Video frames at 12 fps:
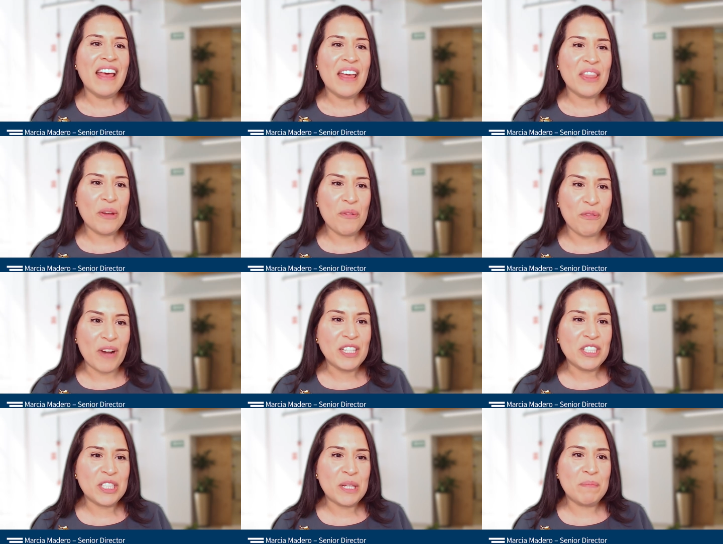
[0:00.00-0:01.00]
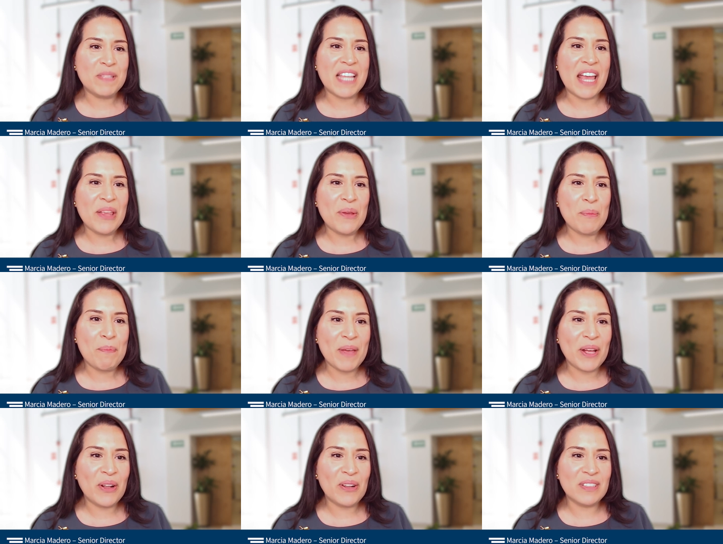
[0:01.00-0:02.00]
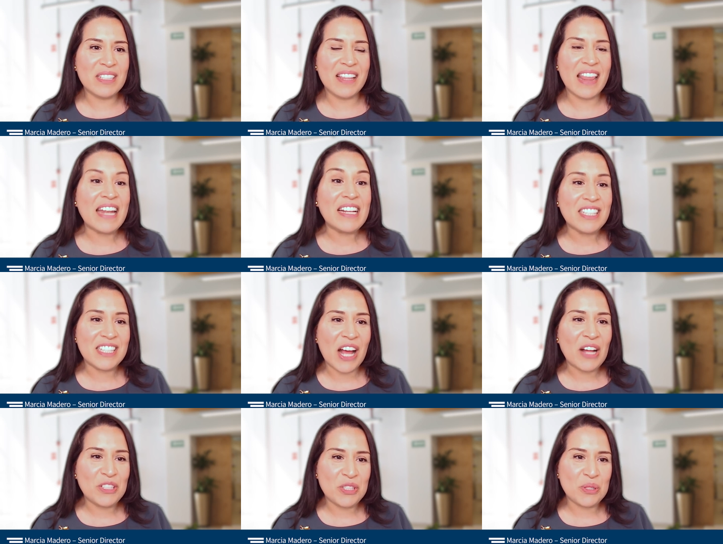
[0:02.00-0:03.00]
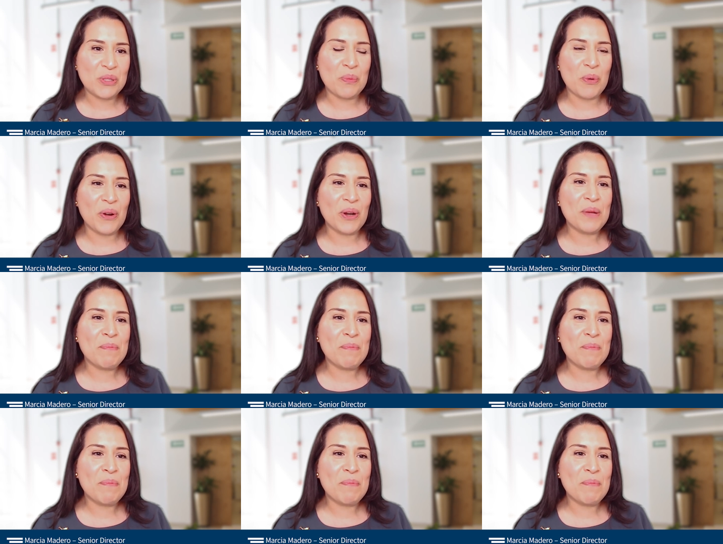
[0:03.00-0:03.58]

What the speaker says: the friendships that you build, that it's not just work,